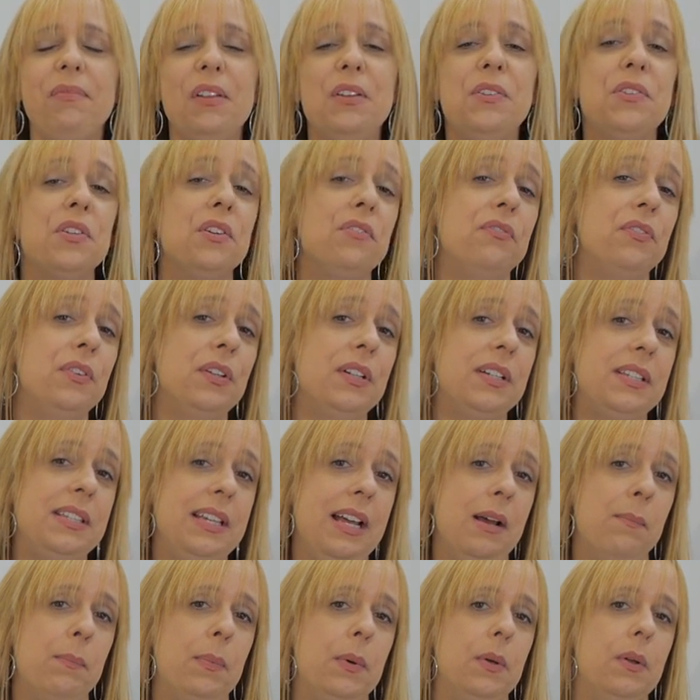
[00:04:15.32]
So, for
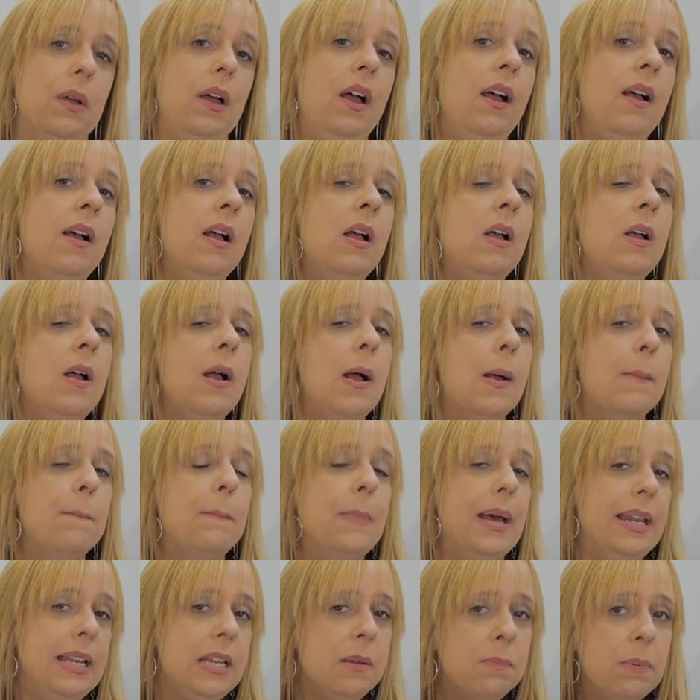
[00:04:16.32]
example,
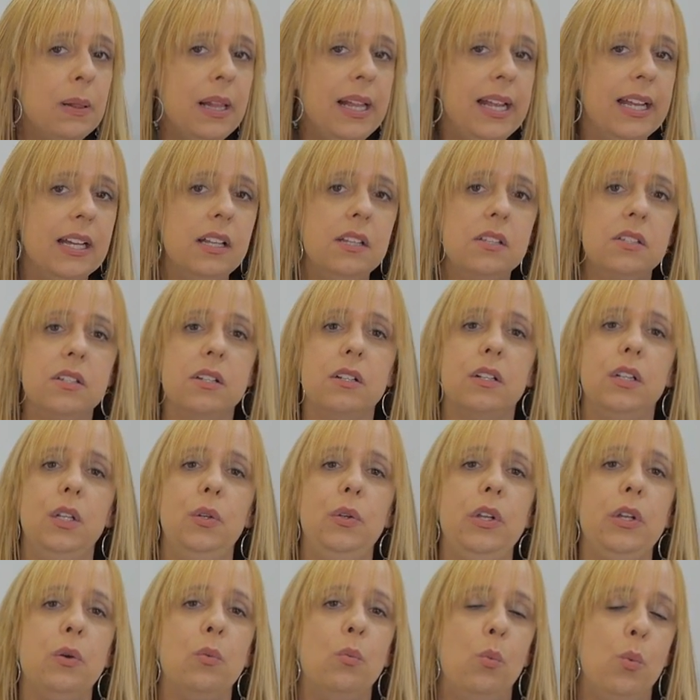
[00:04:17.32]
many plants,
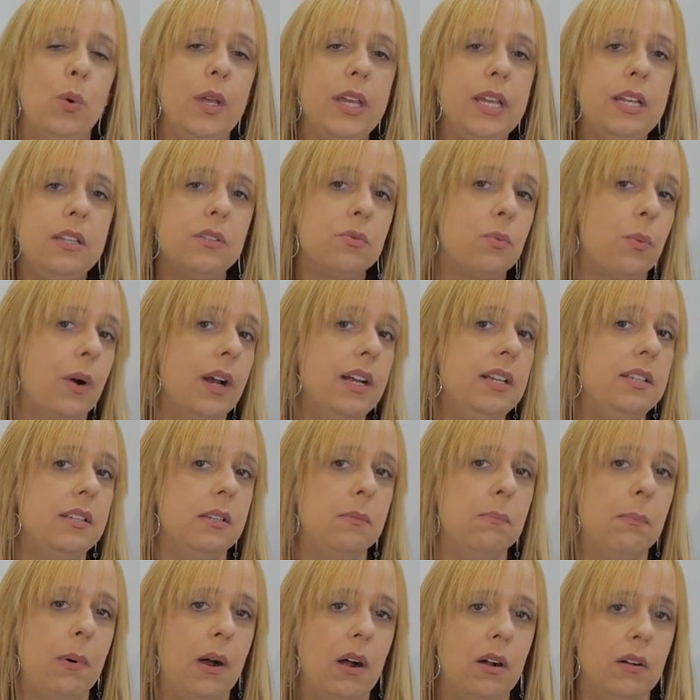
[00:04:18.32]
including wheat, rice,
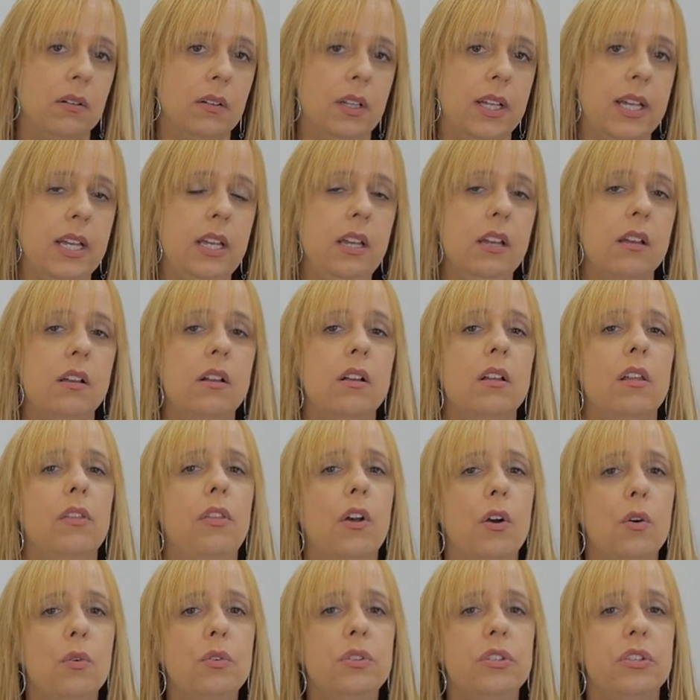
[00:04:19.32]
and barley,
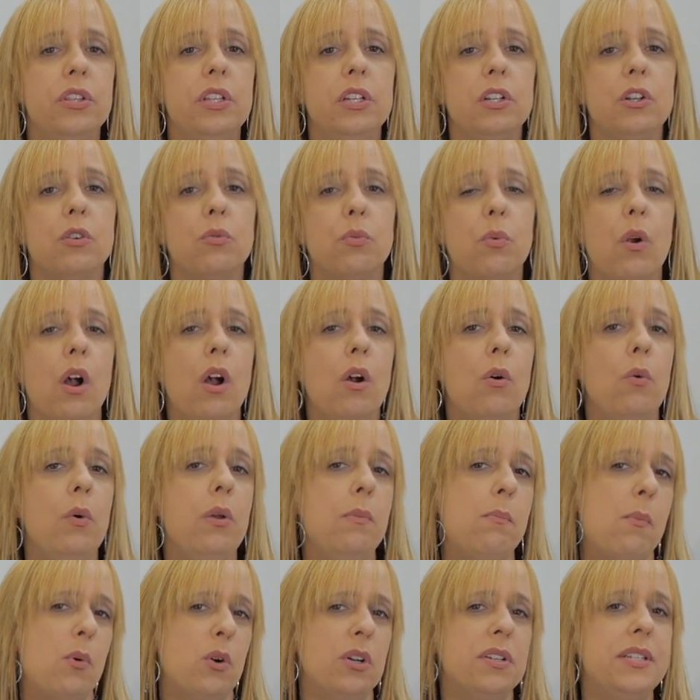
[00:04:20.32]
those that grow
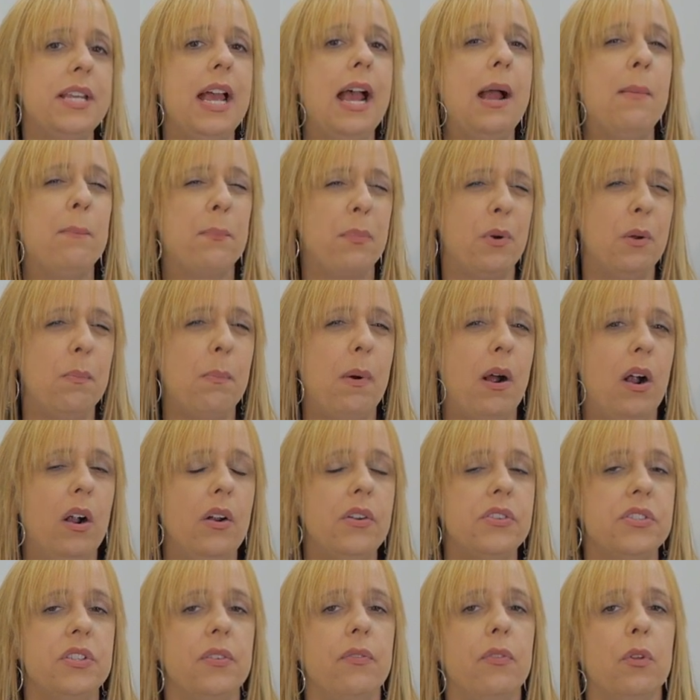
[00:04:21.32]
in more temperate
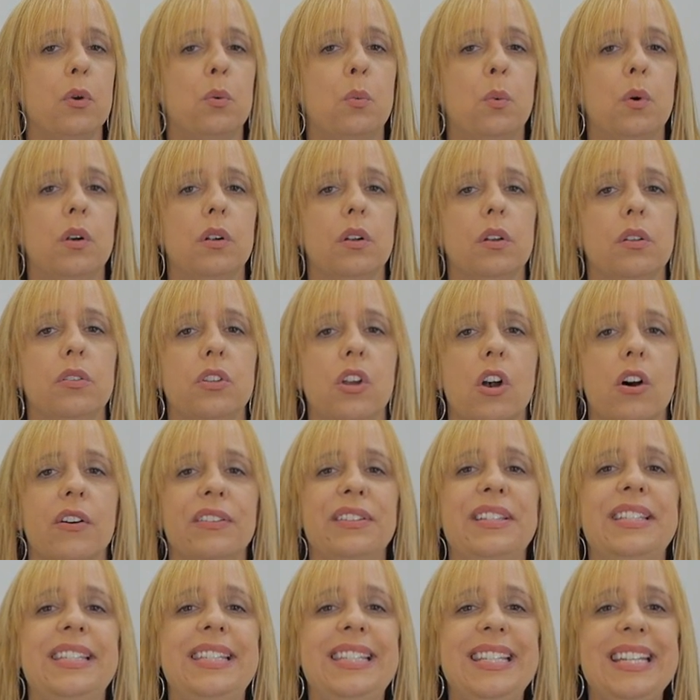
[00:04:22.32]
parts of the world
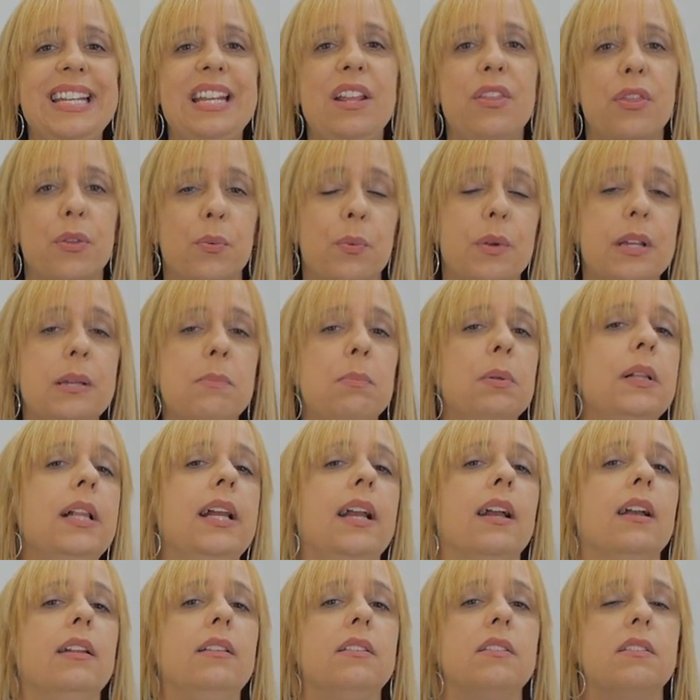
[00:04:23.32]
called C3
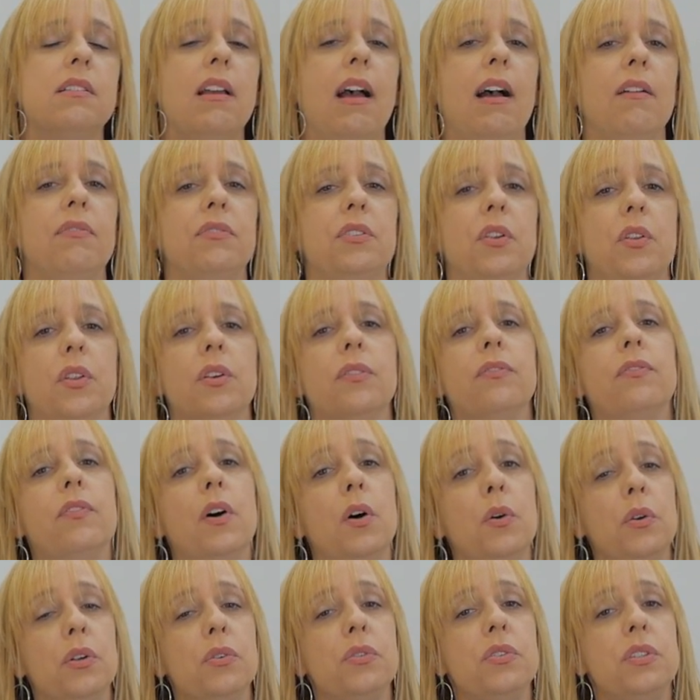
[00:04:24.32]
plants after the
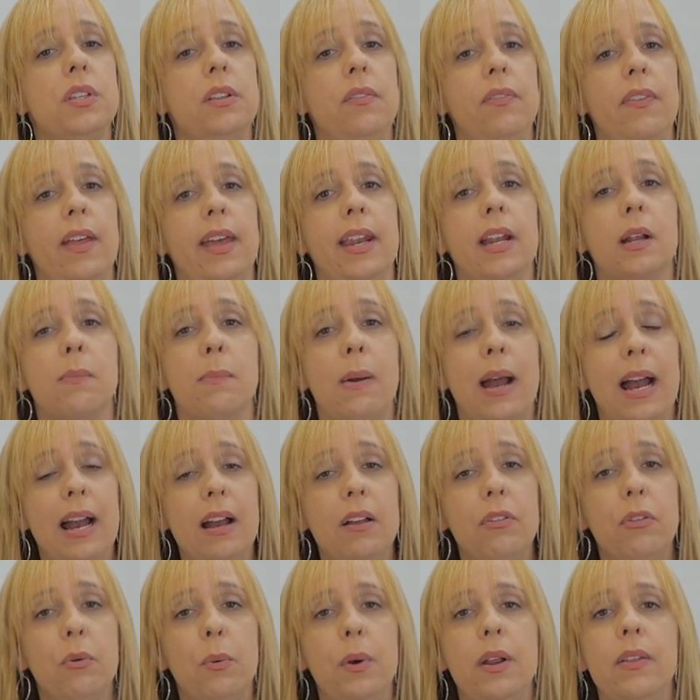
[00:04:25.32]
photosynthetic
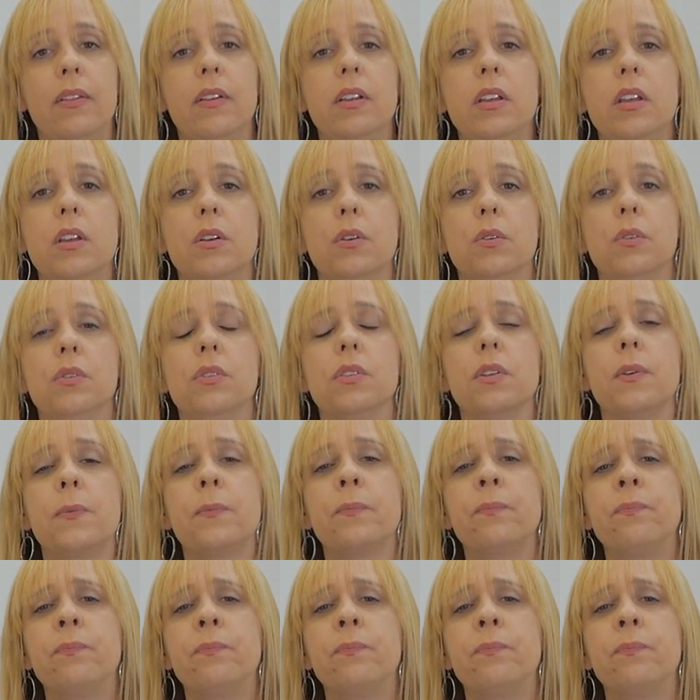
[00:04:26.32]
pathway they use,